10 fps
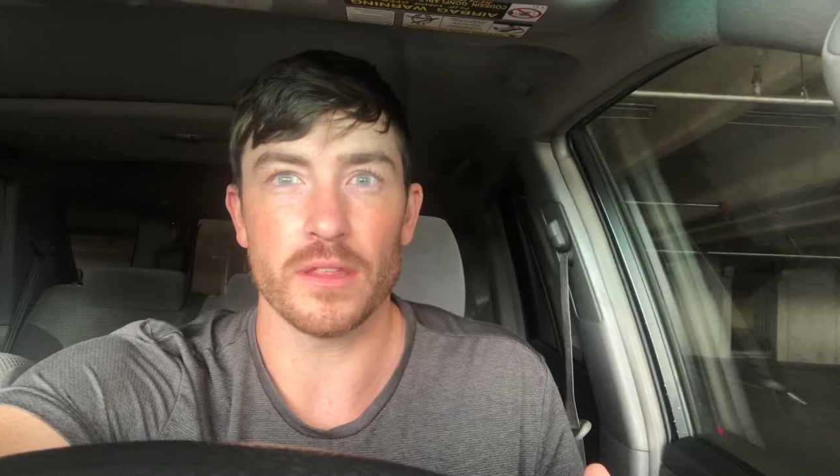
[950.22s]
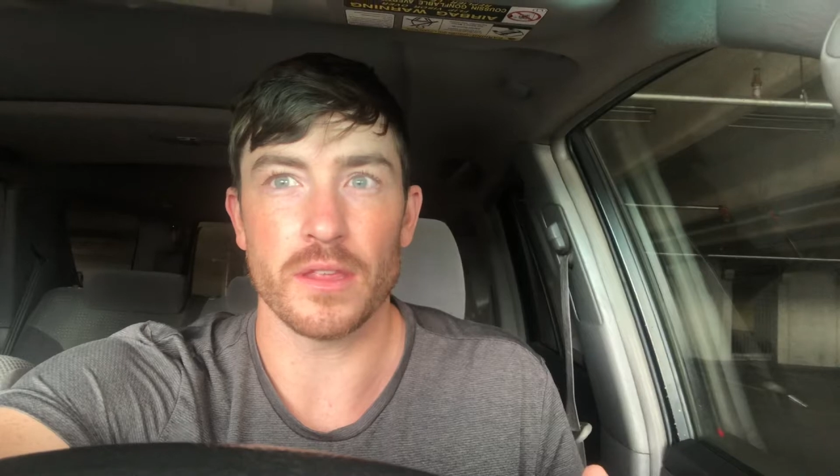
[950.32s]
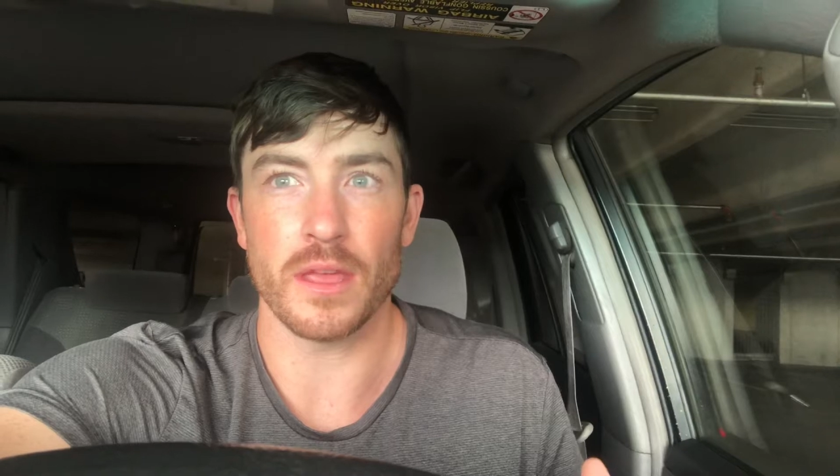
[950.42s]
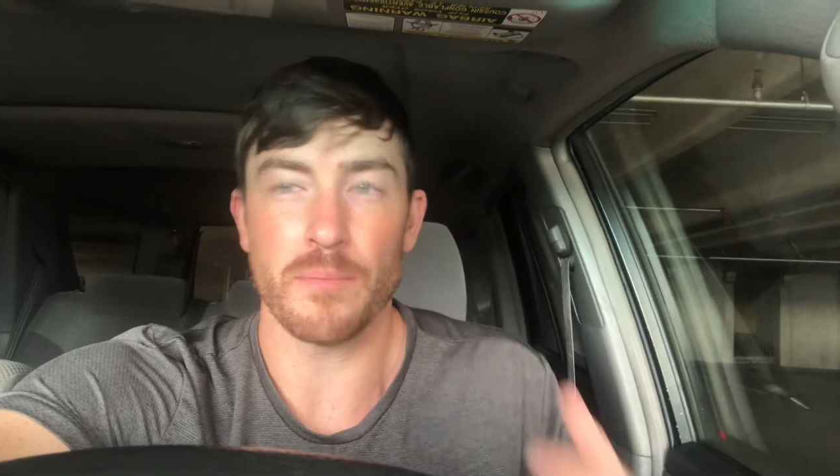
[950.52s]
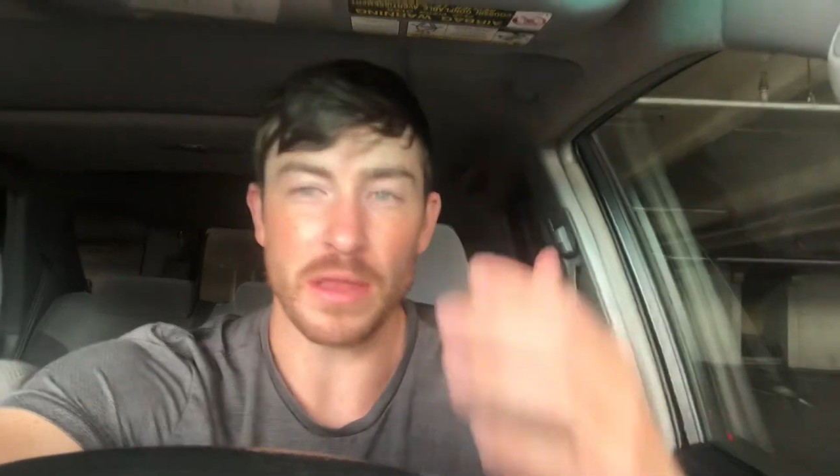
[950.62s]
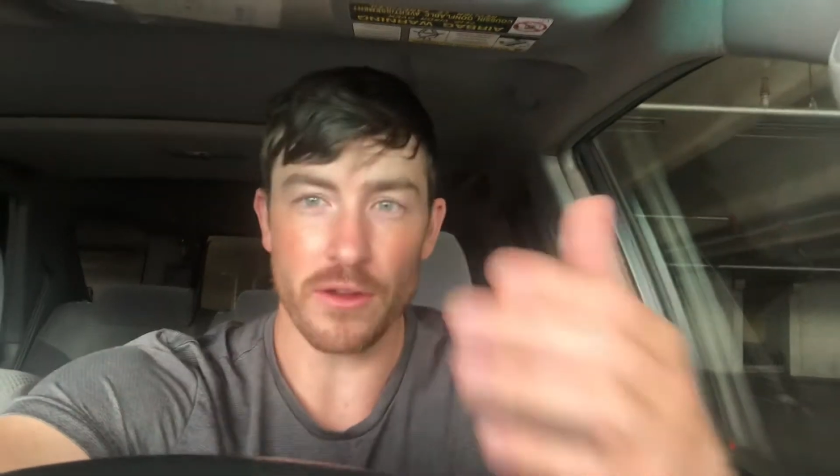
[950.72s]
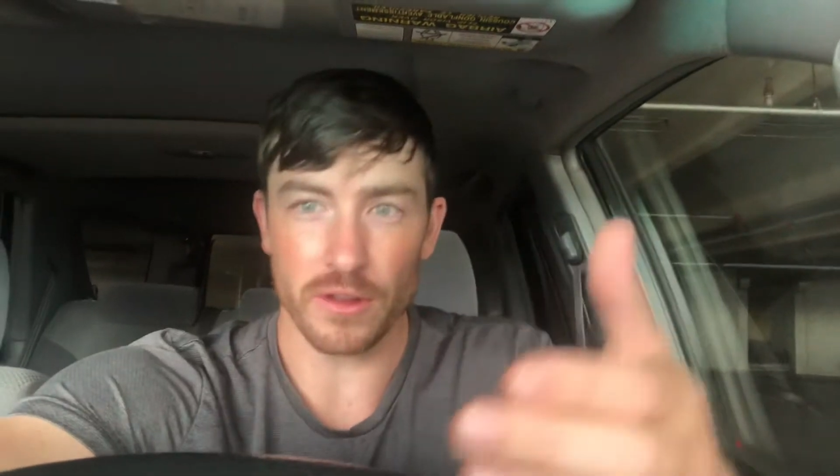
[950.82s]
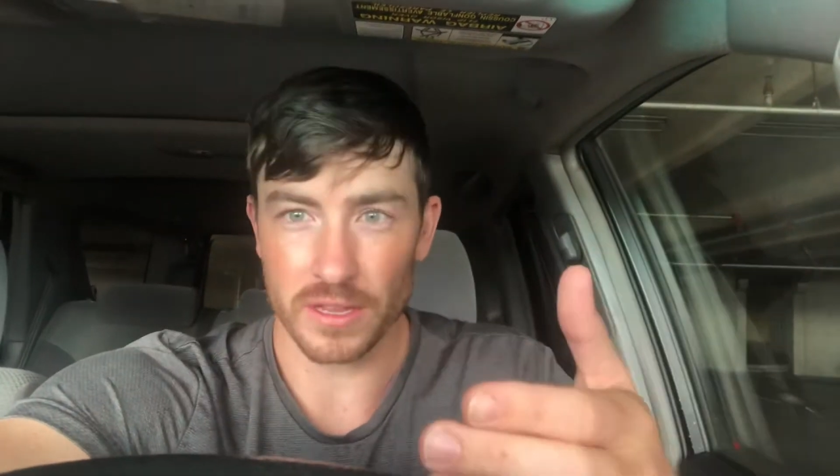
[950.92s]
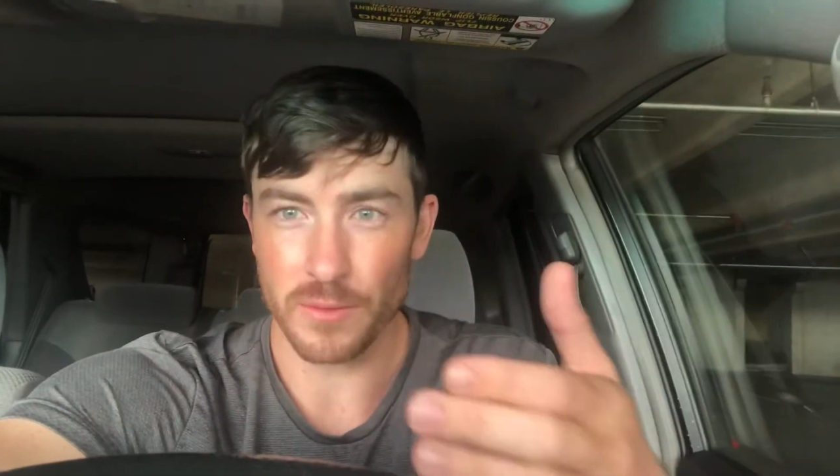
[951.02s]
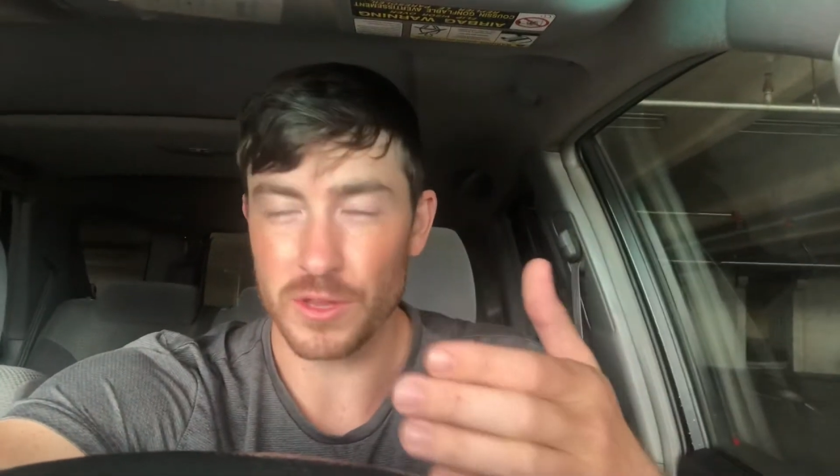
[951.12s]

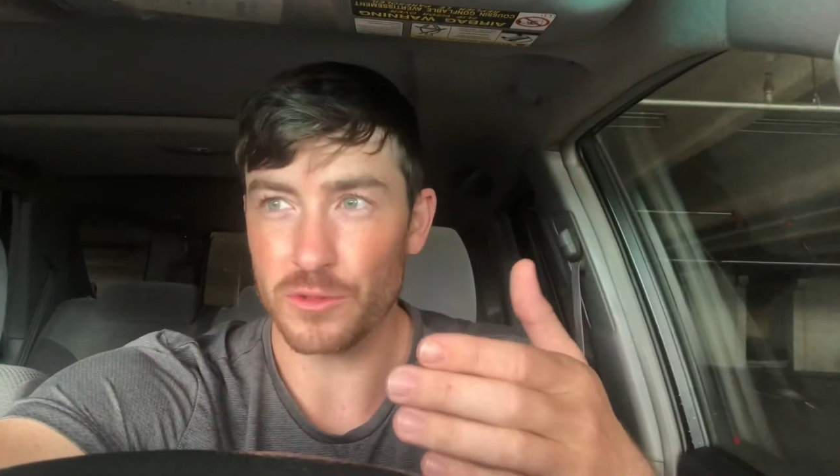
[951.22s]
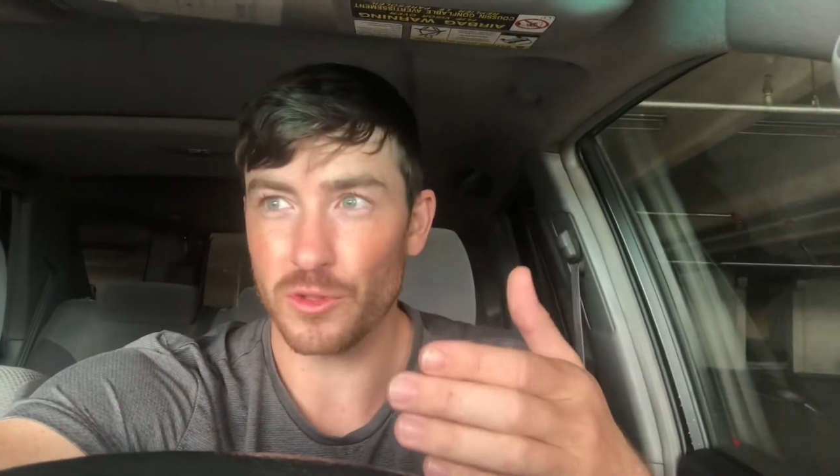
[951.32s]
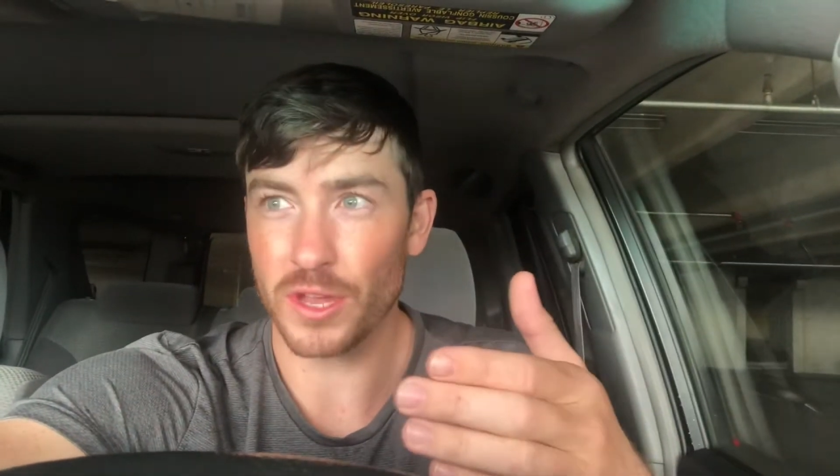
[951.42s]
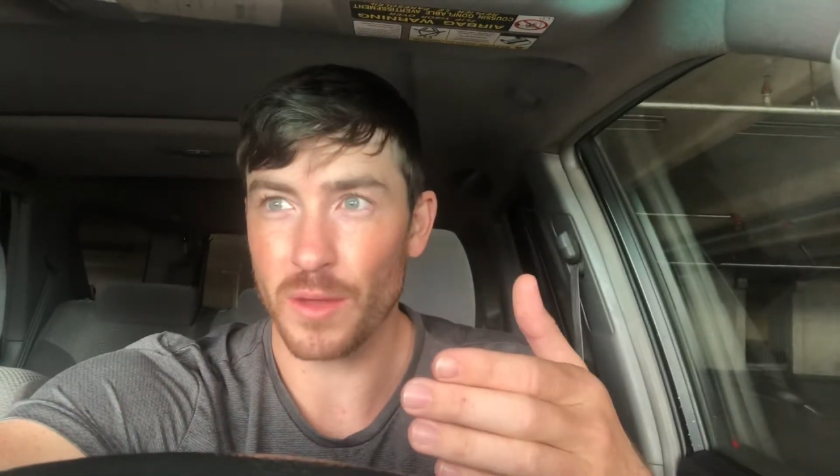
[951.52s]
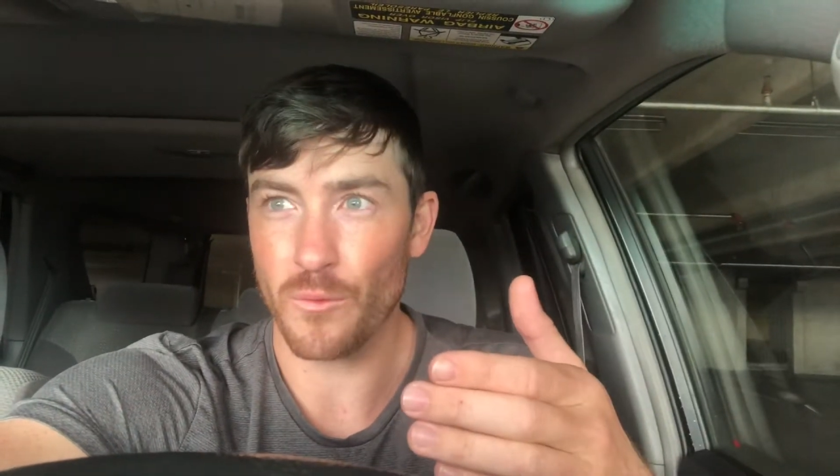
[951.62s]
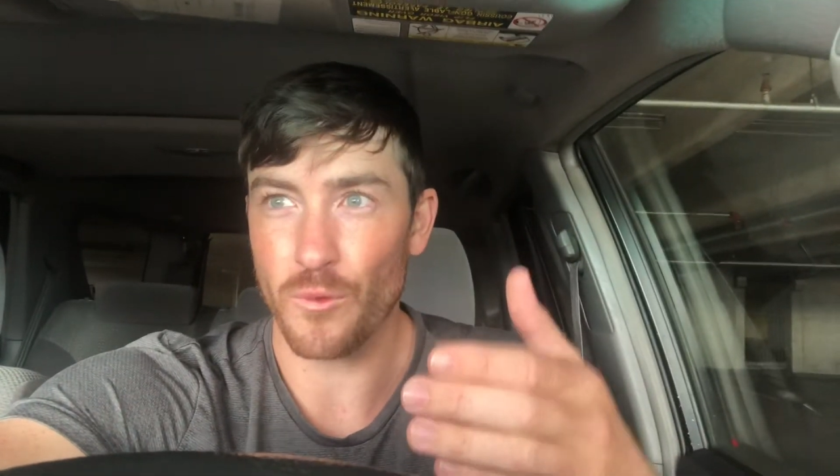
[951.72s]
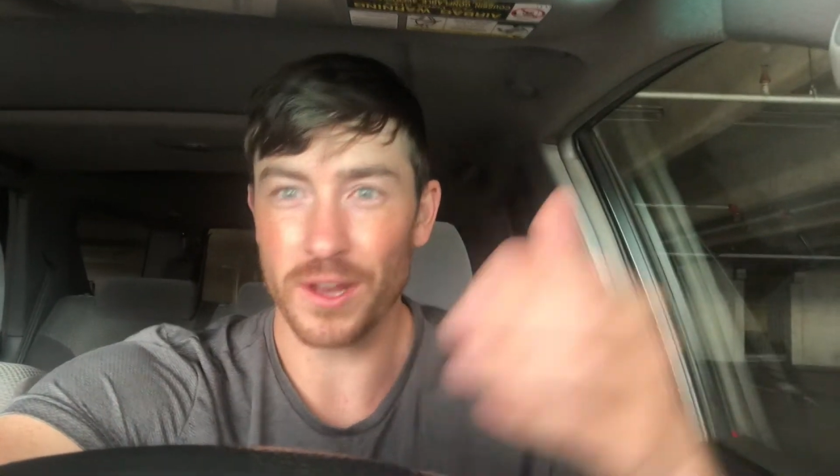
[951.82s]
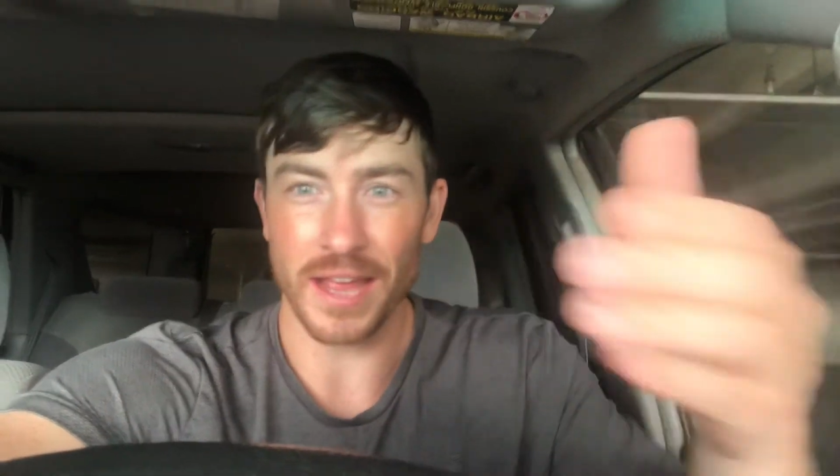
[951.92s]
empirically, when you look at what